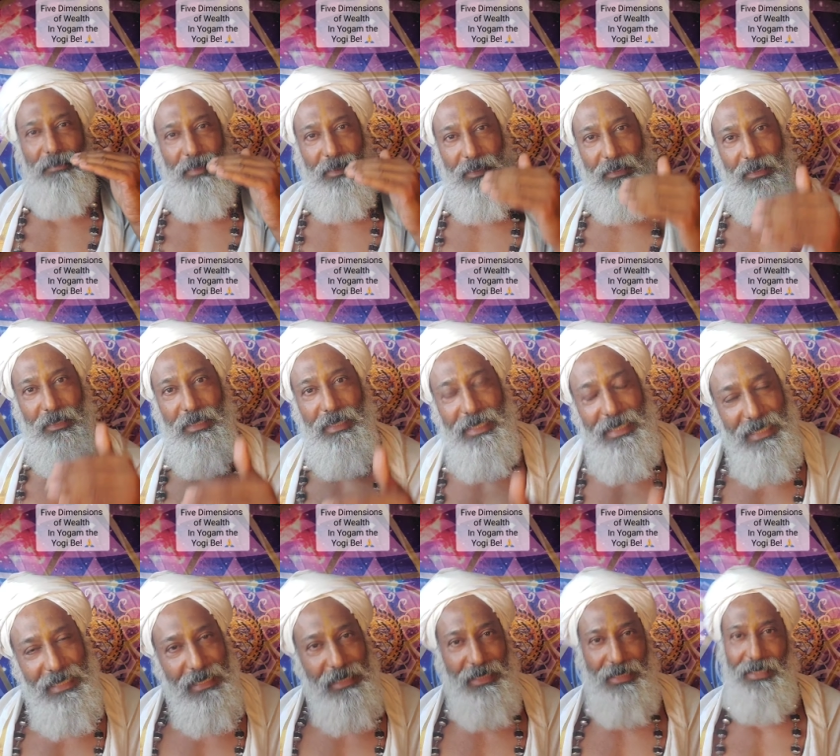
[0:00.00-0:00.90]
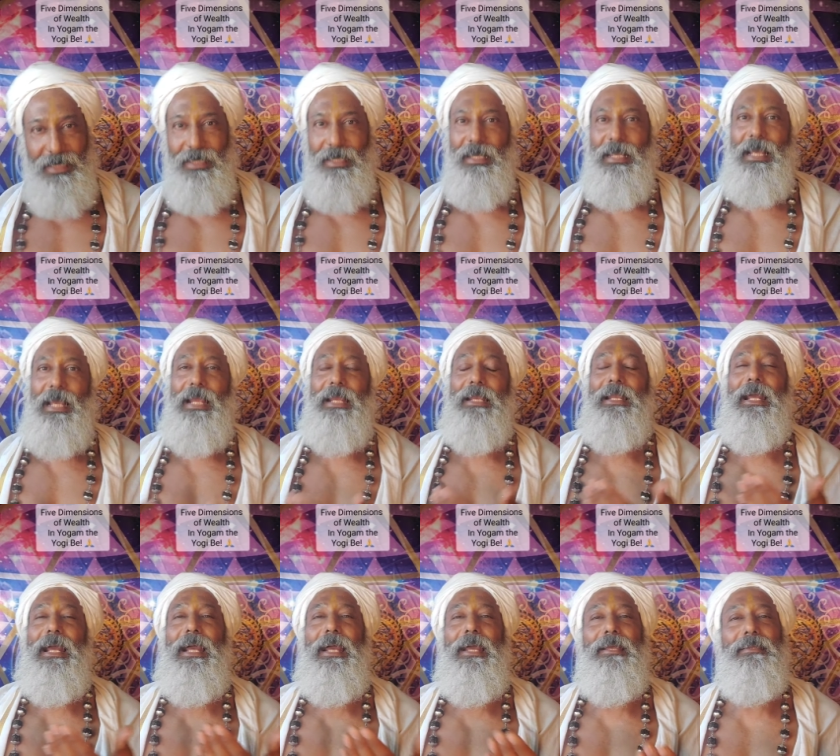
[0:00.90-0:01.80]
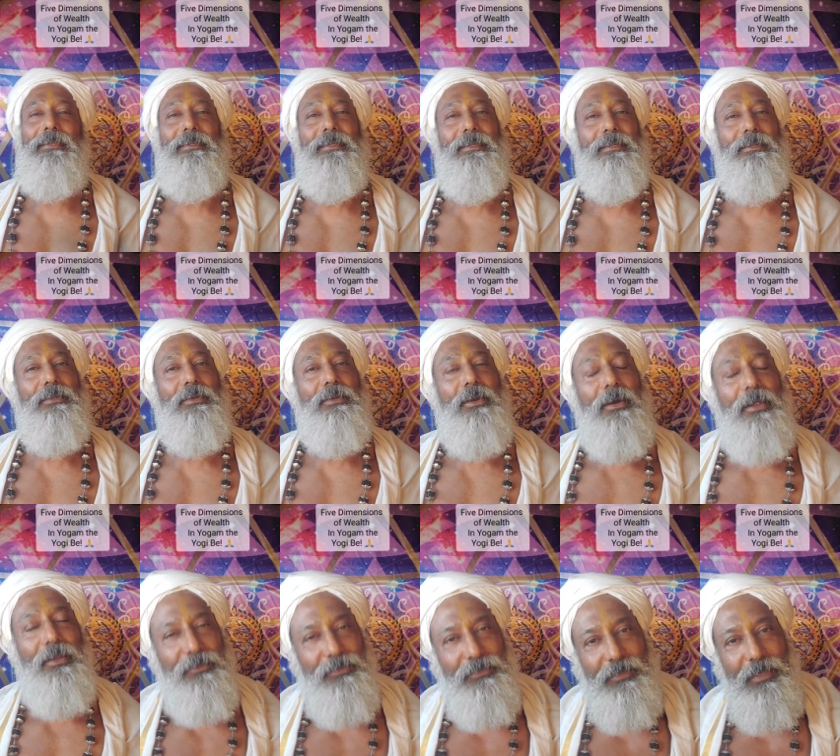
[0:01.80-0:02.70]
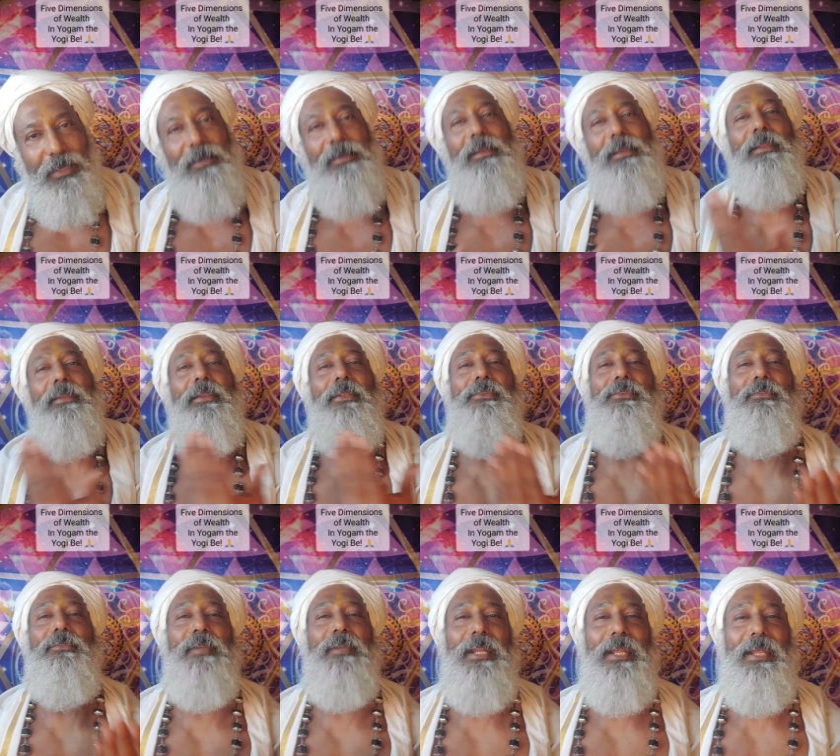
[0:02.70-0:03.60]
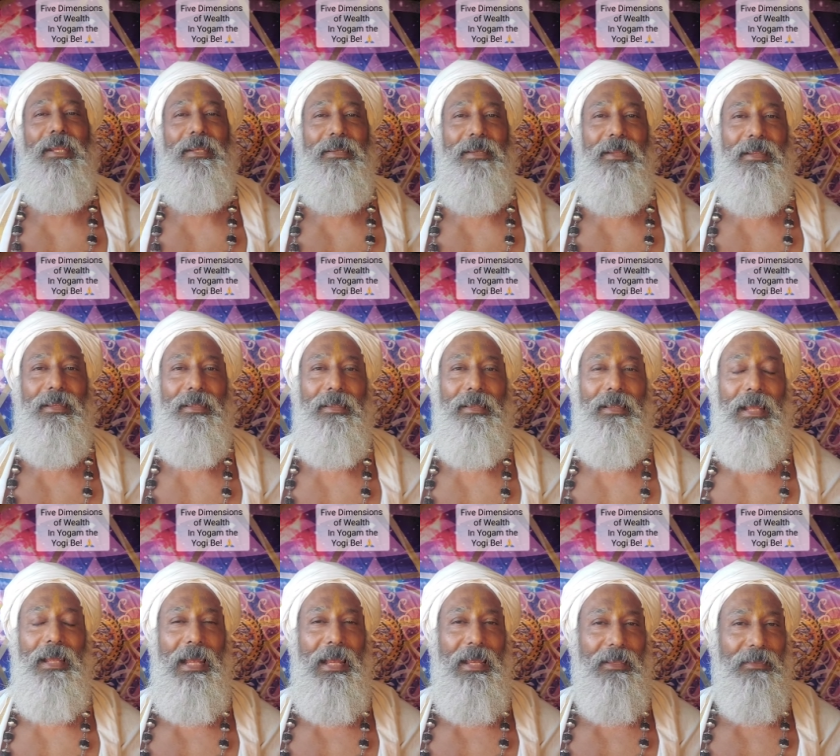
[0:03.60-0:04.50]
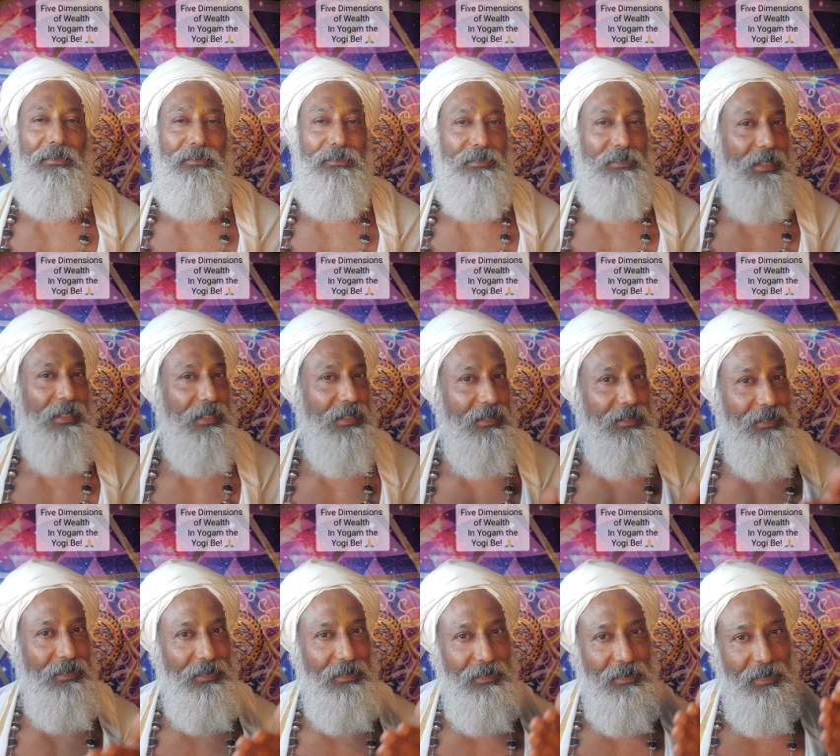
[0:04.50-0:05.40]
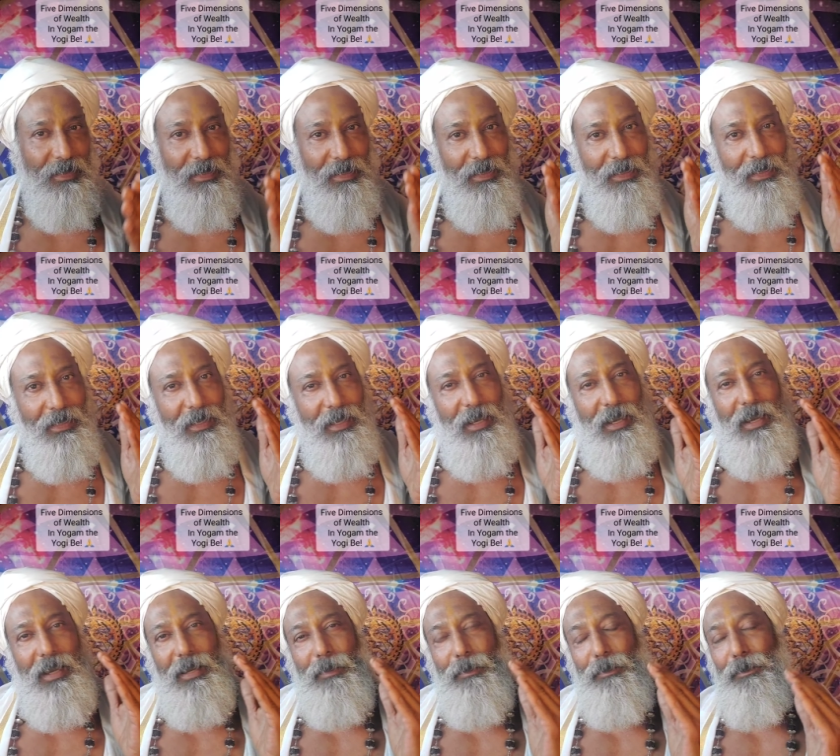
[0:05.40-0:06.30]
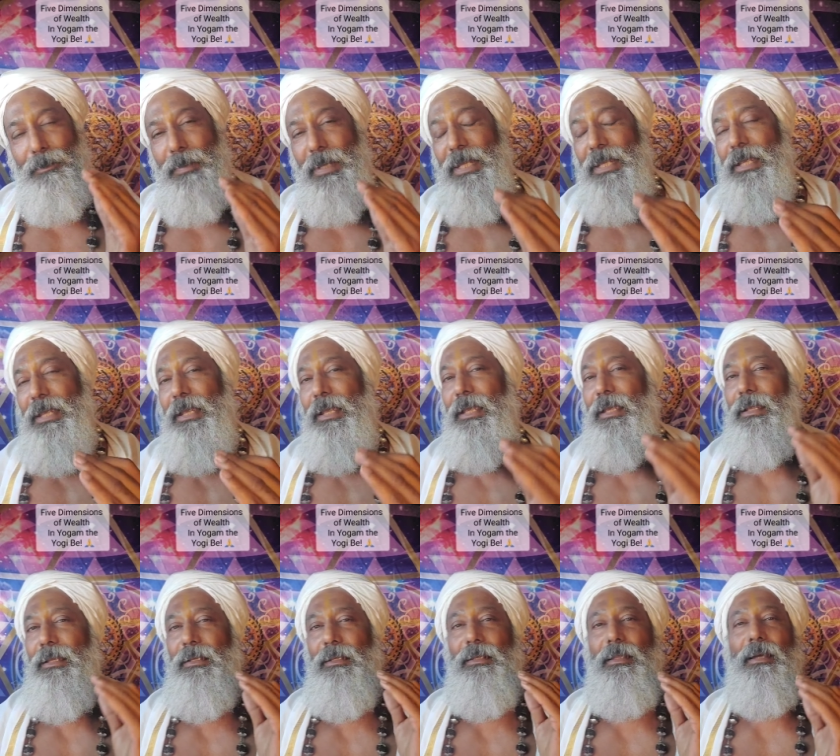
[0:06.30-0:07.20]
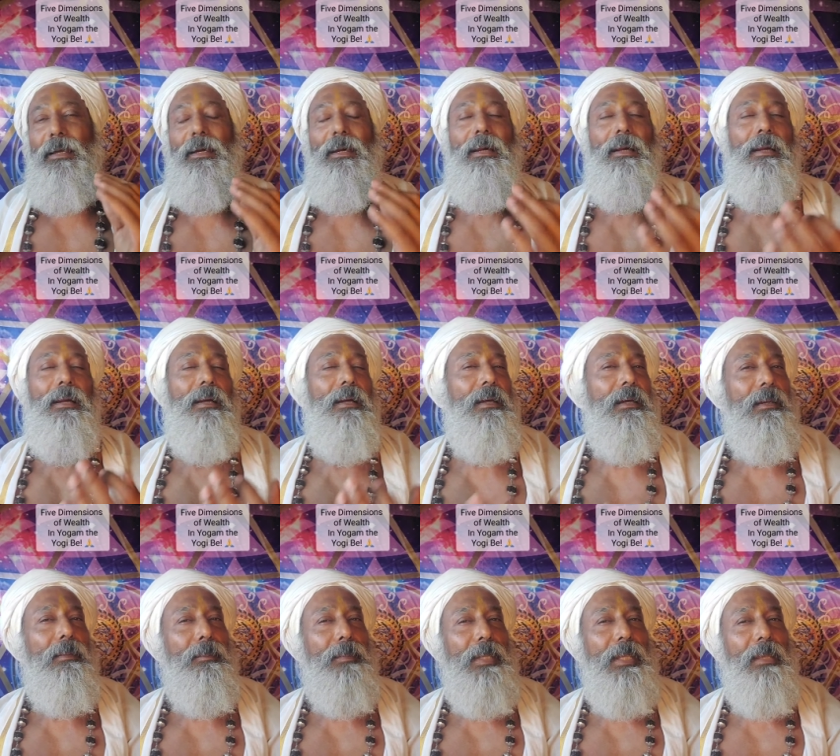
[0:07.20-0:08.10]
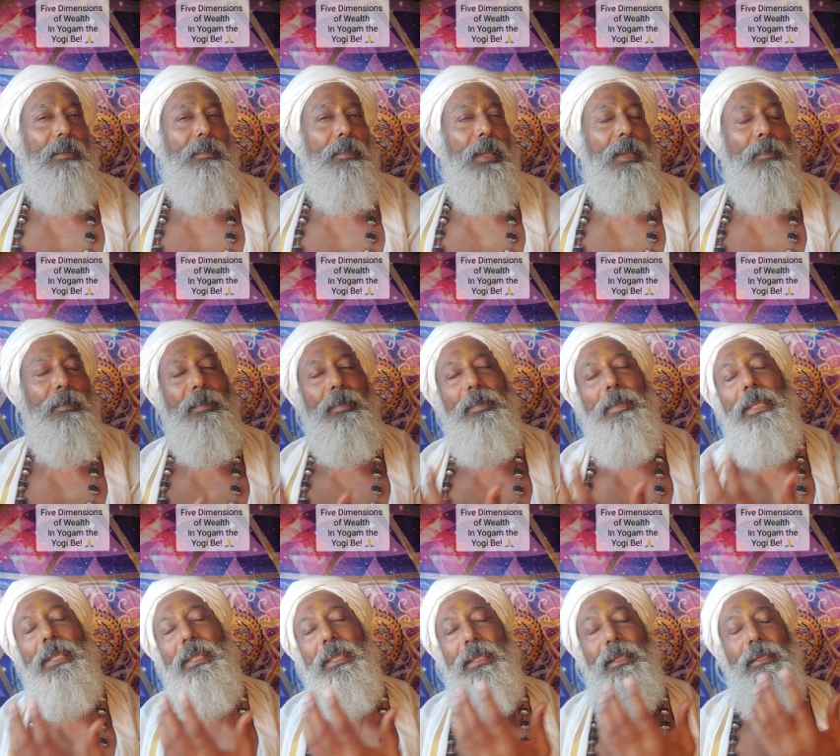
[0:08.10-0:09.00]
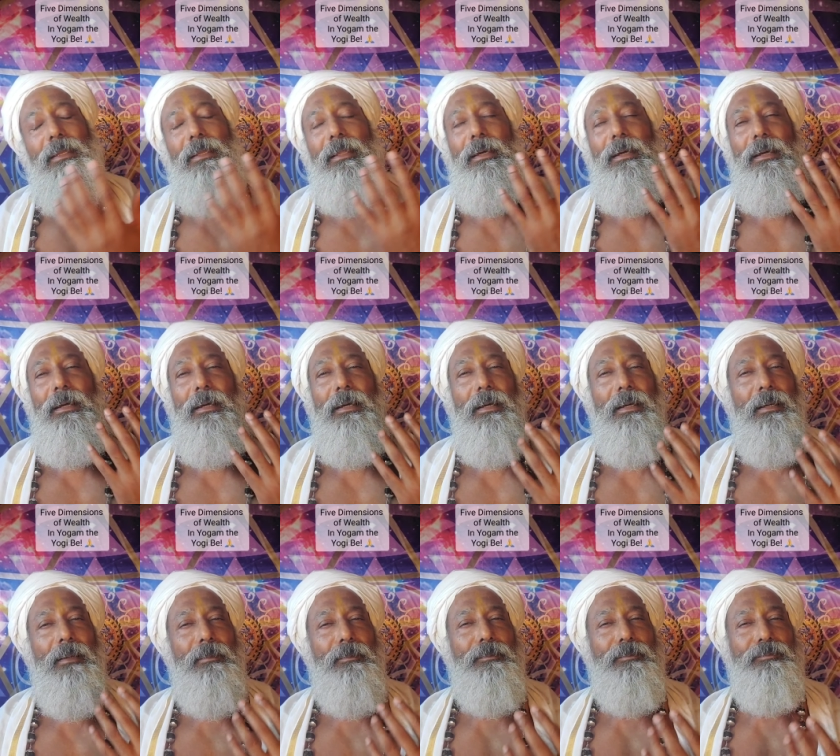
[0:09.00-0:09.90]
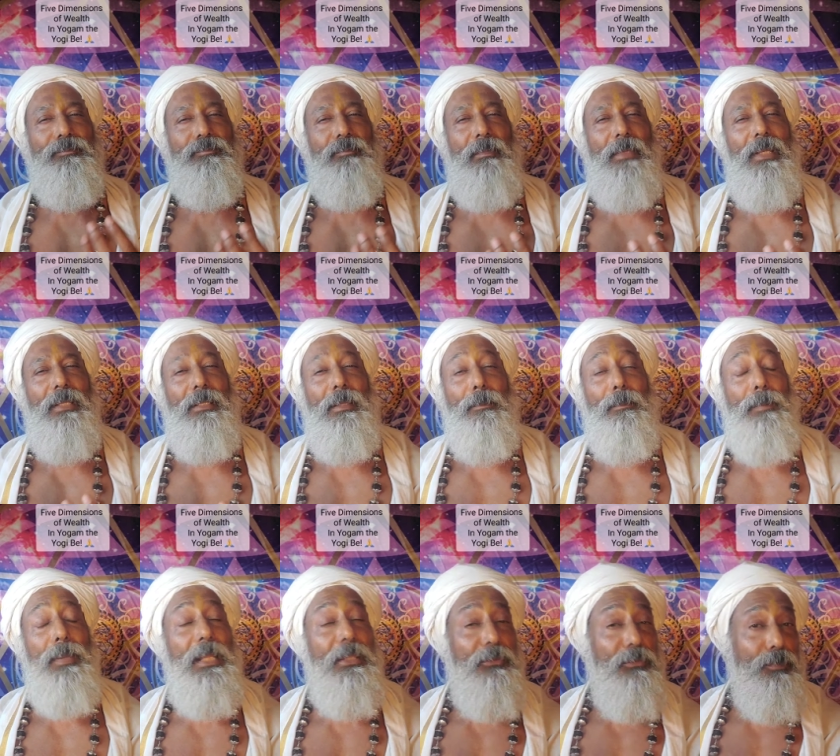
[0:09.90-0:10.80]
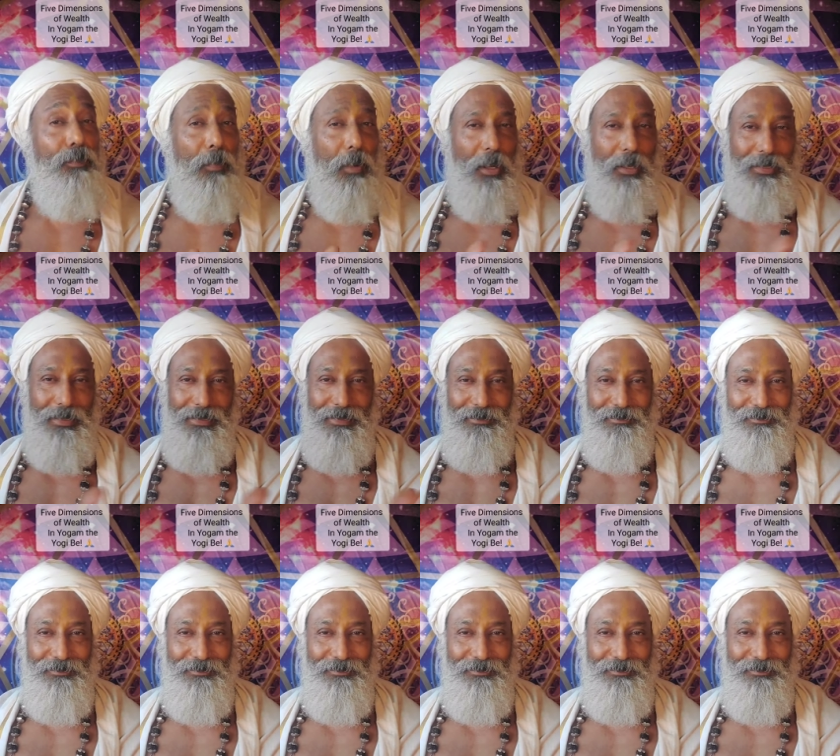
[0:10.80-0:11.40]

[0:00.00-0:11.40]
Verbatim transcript: in healing and as in constantly rejuvenating, as in uh, being the be, uh, being the the bliss body